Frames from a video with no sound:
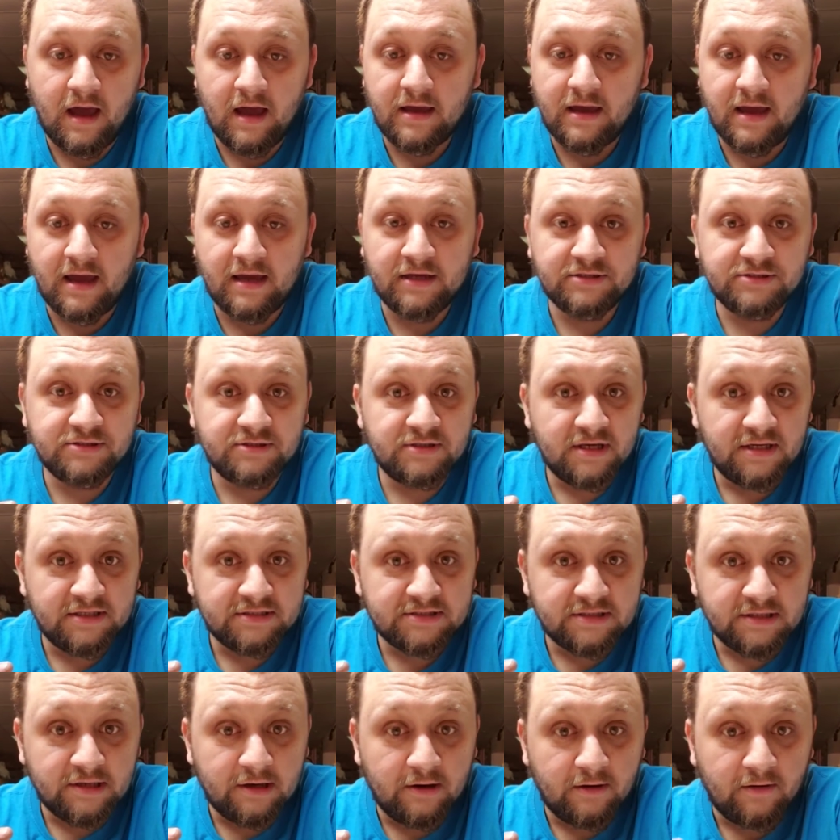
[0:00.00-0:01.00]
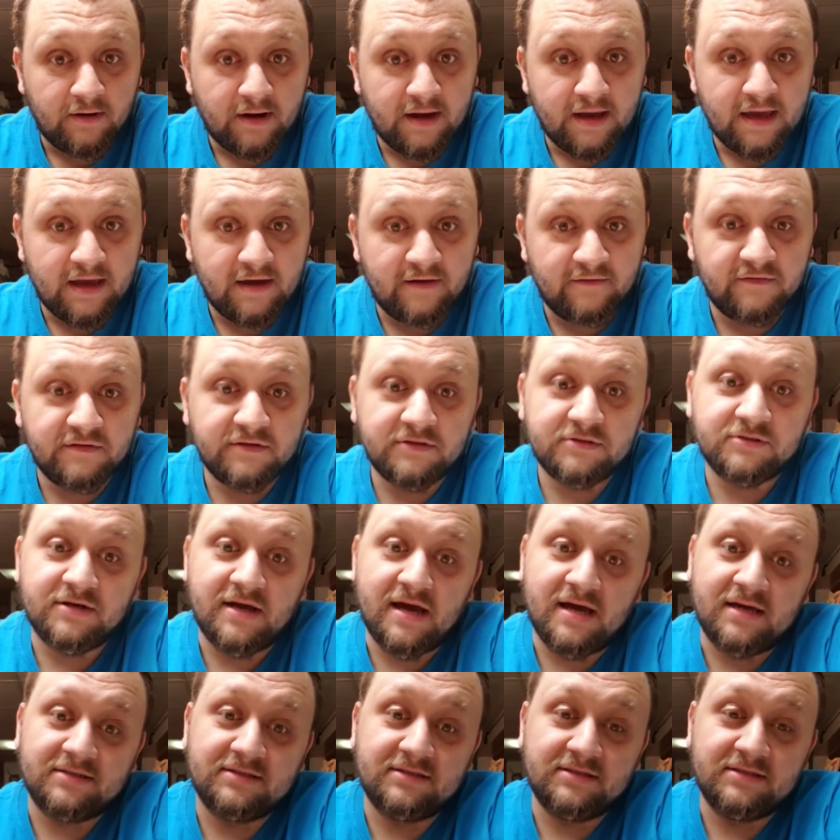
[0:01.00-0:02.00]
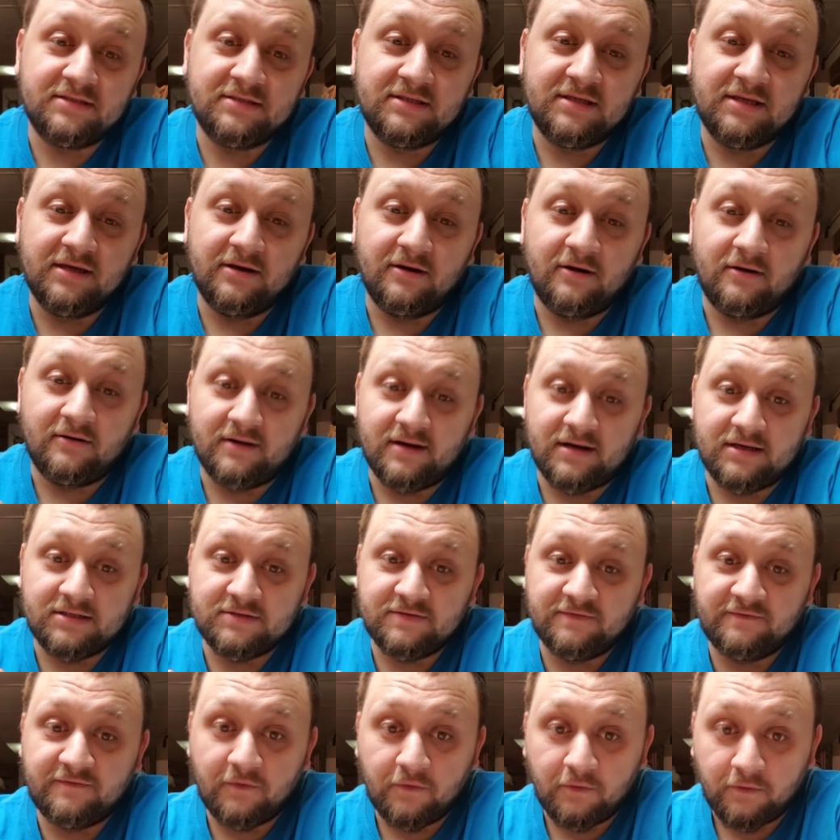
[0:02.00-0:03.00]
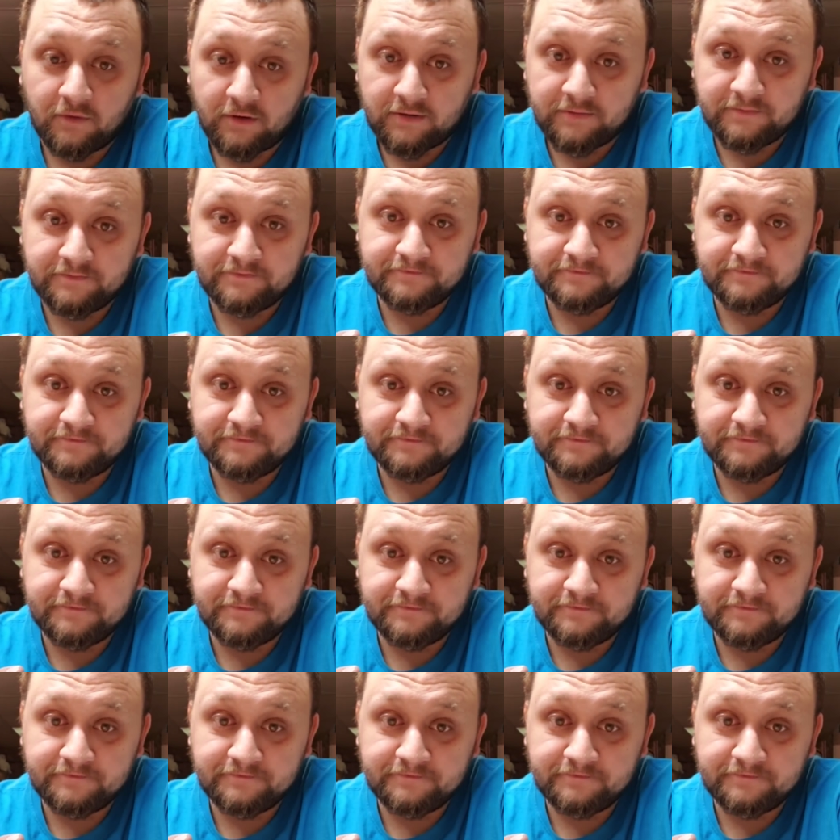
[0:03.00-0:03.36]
As you guys know, I have the Traxxas TRX4.